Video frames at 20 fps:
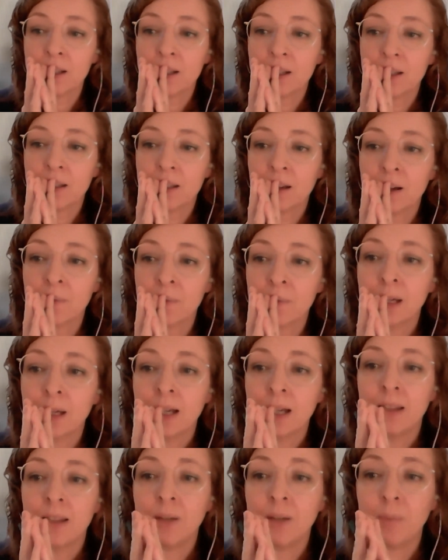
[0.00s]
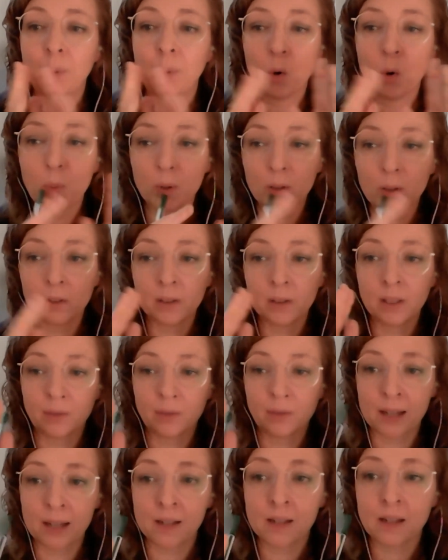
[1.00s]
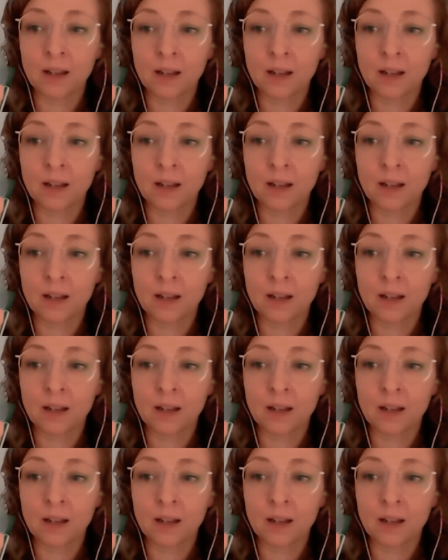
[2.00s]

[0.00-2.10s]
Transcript: It's the POBL event.